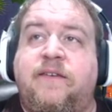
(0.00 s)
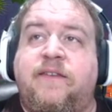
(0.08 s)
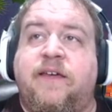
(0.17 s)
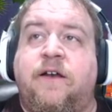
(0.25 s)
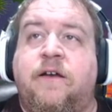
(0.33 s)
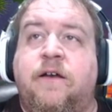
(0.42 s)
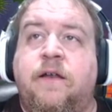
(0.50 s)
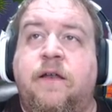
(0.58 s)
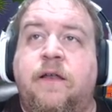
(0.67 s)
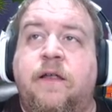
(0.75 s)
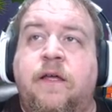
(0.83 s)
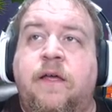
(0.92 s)
dinner,
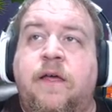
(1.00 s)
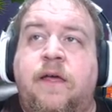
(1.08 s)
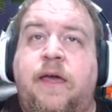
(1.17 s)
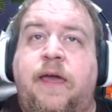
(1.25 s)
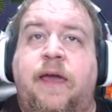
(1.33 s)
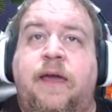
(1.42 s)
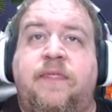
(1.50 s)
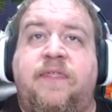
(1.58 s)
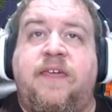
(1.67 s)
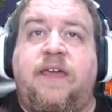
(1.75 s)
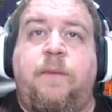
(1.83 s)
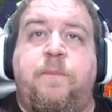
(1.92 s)
and
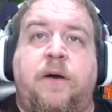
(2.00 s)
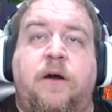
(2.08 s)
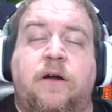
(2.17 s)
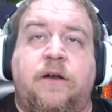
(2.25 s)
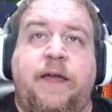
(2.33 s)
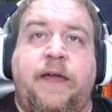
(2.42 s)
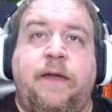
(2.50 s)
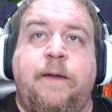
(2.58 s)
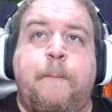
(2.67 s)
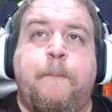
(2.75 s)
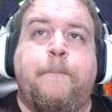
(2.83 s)
the party